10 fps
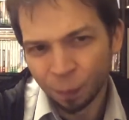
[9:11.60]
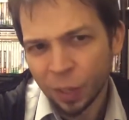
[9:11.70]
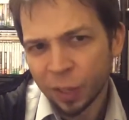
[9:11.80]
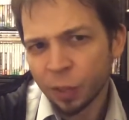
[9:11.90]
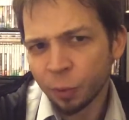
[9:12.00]

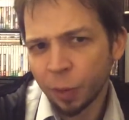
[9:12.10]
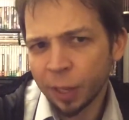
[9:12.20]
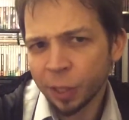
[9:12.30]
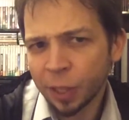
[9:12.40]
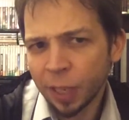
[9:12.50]

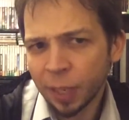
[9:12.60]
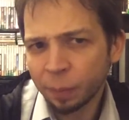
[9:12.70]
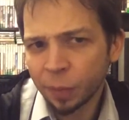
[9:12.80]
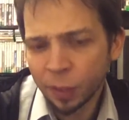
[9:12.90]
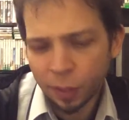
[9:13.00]
strategy
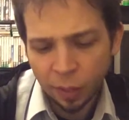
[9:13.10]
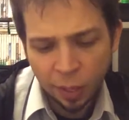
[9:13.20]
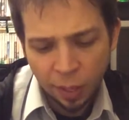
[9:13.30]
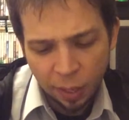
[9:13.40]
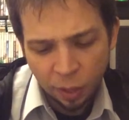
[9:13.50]
games.
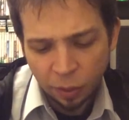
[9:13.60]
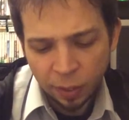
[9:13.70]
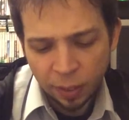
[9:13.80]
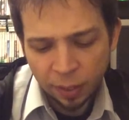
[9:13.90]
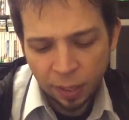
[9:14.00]

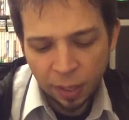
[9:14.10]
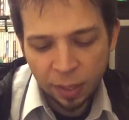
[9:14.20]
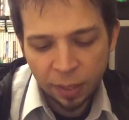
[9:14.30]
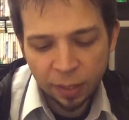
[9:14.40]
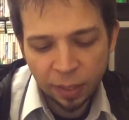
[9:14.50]
This
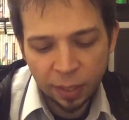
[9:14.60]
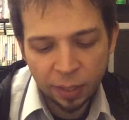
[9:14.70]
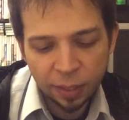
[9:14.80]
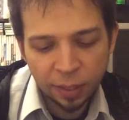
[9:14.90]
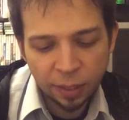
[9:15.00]
is
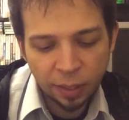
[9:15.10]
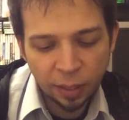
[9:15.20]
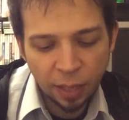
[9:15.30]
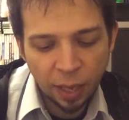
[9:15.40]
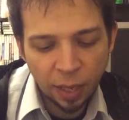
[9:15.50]

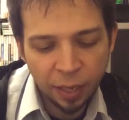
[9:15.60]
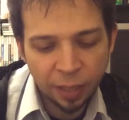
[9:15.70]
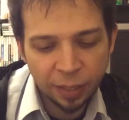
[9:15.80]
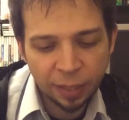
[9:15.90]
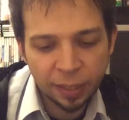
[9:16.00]

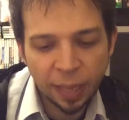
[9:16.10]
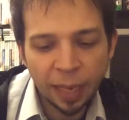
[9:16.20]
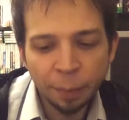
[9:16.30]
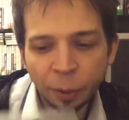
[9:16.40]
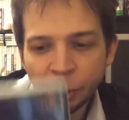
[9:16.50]

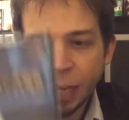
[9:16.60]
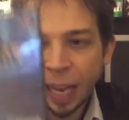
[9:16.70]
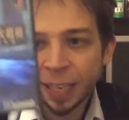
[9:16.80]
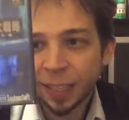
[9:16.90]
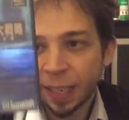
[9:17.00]
Cyber
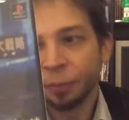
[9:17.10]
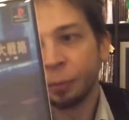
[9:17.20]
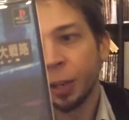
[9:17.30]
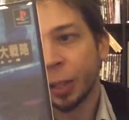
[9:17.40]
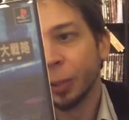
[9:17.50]

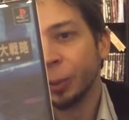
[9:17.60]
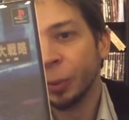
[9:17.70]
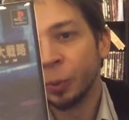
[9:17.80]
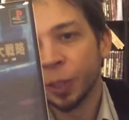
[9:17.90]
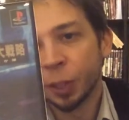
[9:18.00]

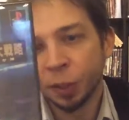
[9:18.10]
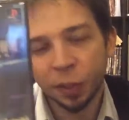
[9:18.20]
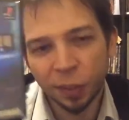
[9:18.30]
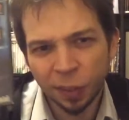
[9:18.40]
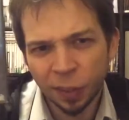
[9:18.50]

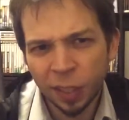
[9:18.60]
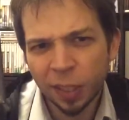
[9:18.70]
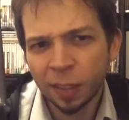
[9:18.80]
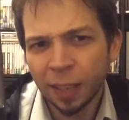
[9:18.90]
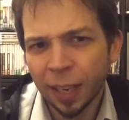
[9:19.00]
Dysyaku, this
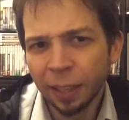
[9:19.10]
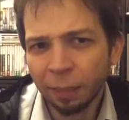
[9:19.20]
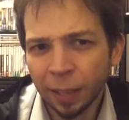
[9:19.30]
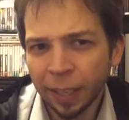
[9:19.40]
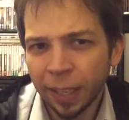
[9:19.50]
is kind of
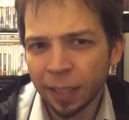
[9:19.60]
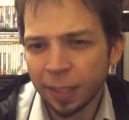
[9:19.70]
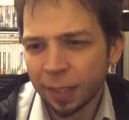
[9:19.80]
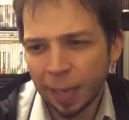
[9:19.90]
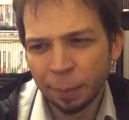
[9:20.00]
like a
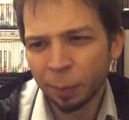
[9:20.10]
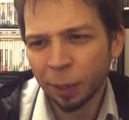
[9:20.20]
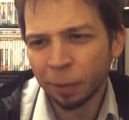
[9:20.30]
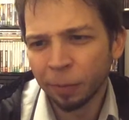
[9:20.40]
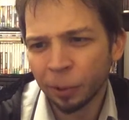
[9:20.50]

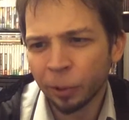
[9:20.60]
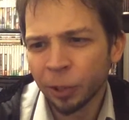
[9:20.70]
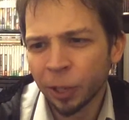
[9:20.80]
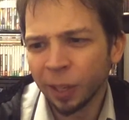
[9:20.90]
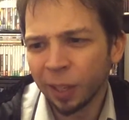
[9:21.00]
cyberpunk
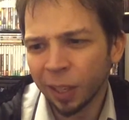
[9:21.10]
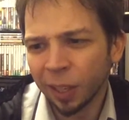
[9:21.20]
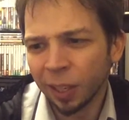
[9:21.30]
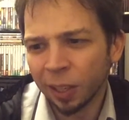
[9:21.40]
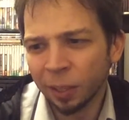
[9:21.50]
version
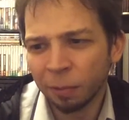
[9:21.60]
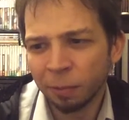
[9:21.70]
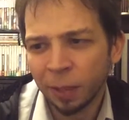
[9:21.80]
of